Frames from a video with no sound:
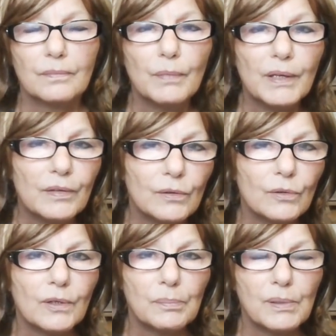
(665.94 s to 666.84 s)
May the
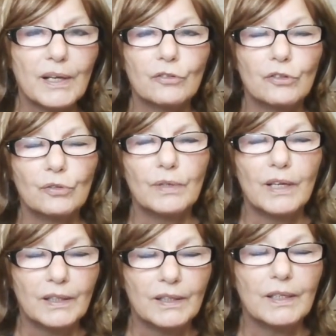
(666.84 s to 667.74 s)
Lord bless you
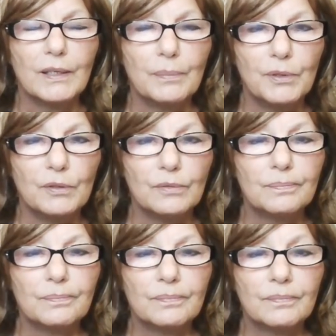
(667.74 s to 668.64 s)
and keep you.
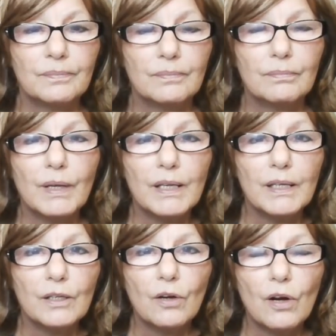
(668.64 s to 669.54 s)
May
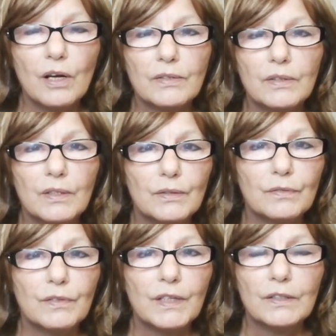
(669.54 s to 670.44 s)
He cause His
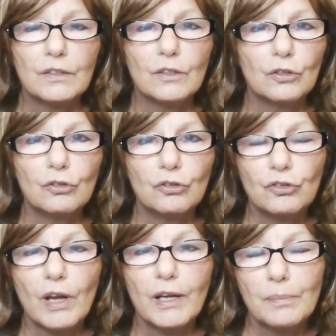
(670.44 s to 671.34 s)
face to
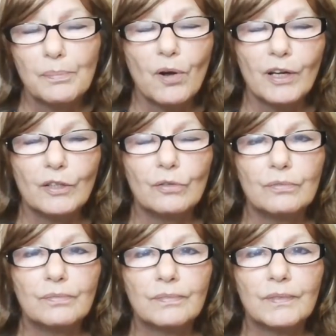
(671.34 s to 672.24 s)
shine upon
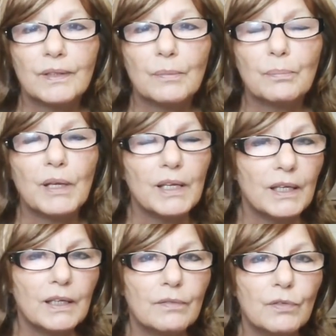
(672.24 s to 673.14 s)
you. May He
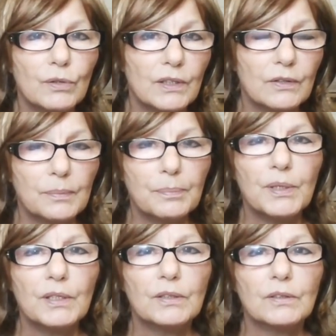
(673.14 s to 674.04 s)
give you His
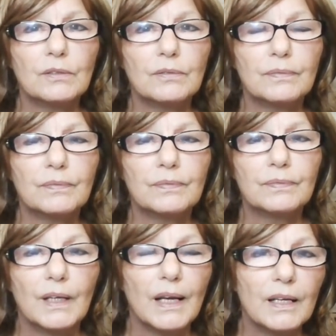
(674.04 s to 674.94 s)
peace
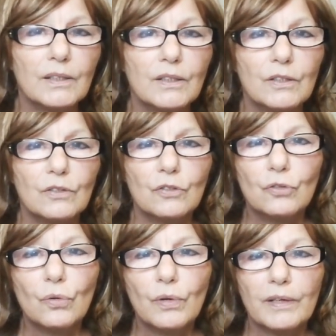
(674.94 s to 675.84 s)
and His
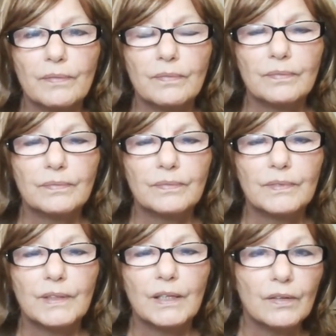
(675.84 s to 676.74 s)
joy
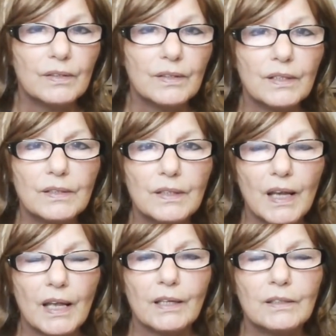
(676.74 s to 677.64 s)
in the days
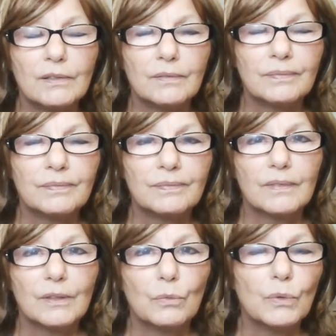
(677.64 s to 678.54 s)
ahead.
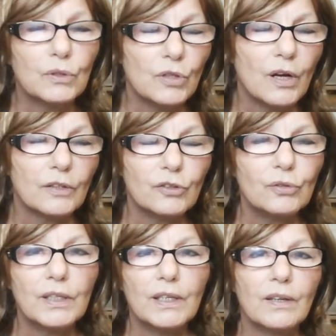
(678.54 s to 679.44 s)
We'll talk to
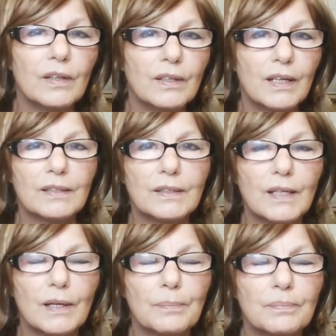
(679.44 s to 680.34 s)
you again the next
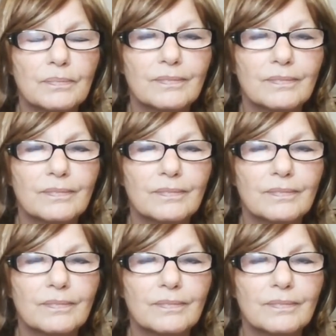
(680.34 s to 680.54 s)
time.